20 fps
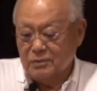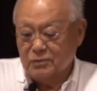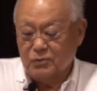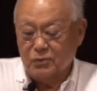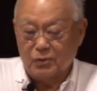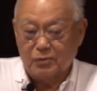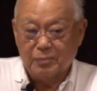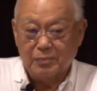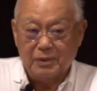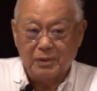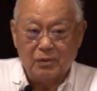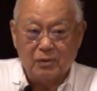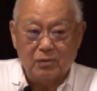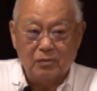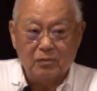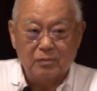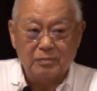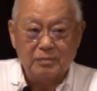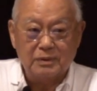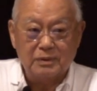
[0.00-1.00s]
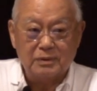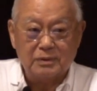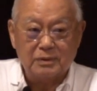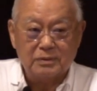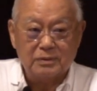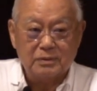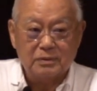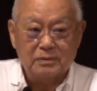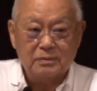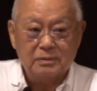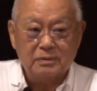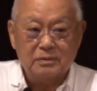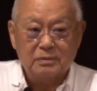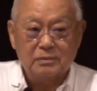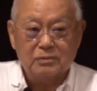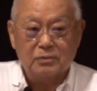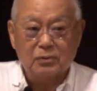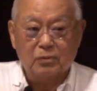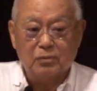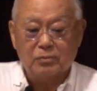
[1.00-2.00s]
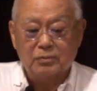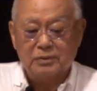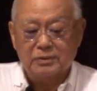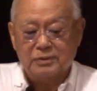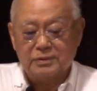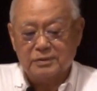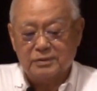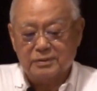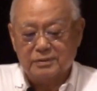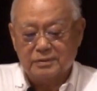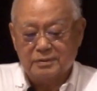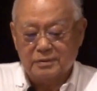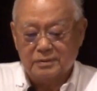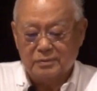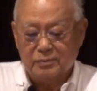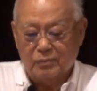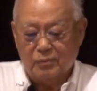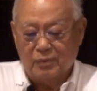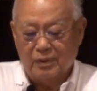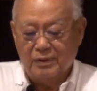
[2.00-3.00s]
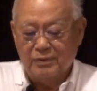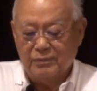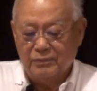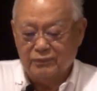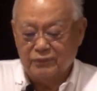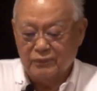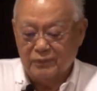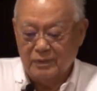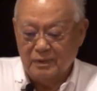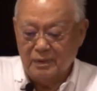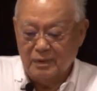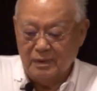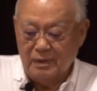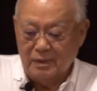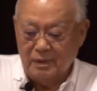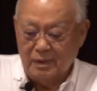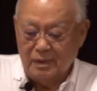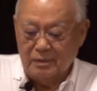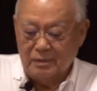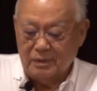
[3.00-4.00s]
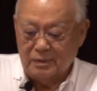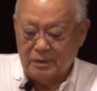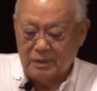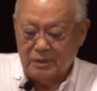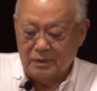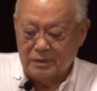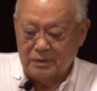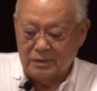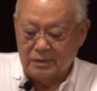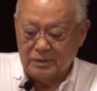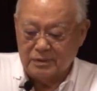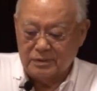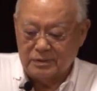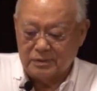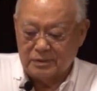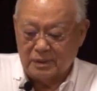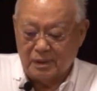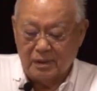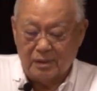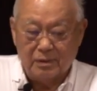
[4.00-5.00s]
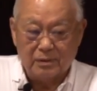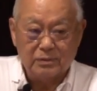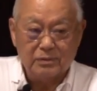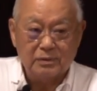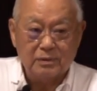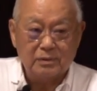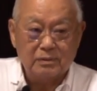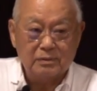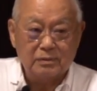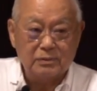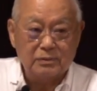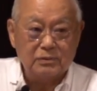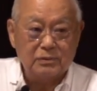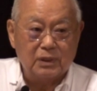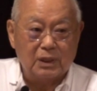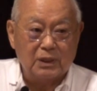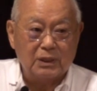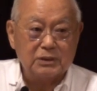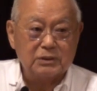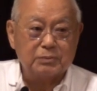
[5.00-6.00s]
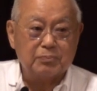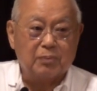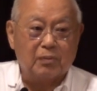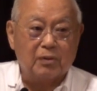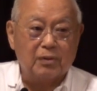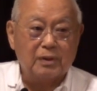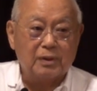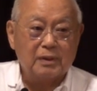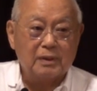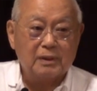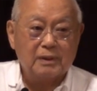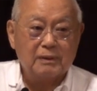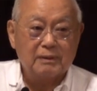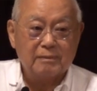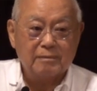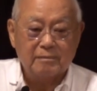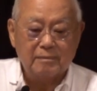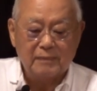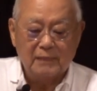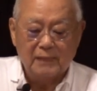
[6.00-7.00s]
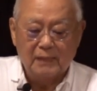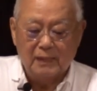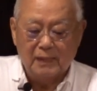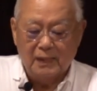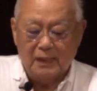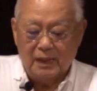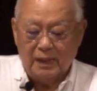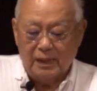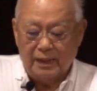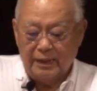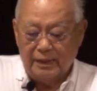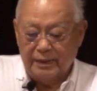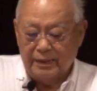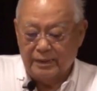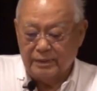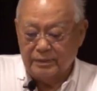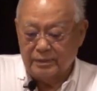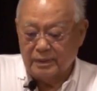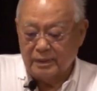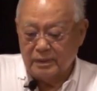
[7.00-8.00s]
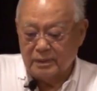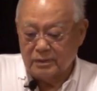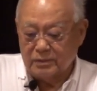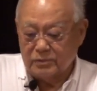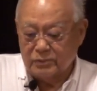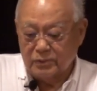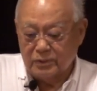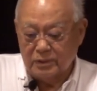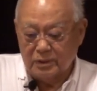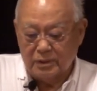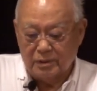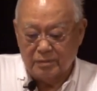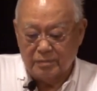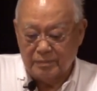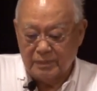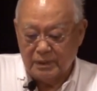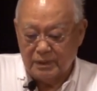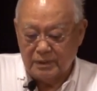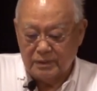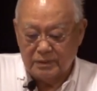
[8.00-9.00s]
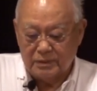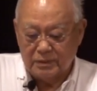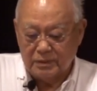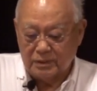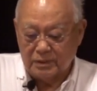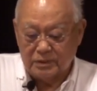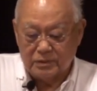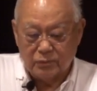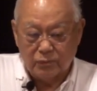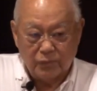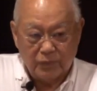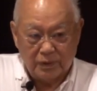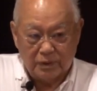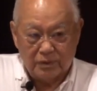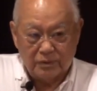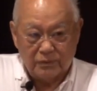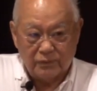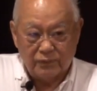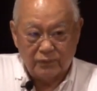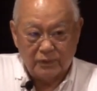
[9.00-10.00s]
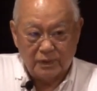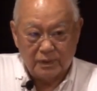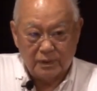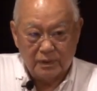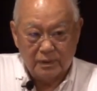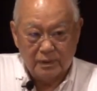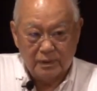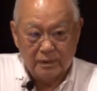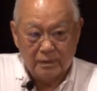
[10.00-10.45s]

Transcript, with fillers: took me home and told his wife, this is our new houseboy. And they treated me just wonderfully,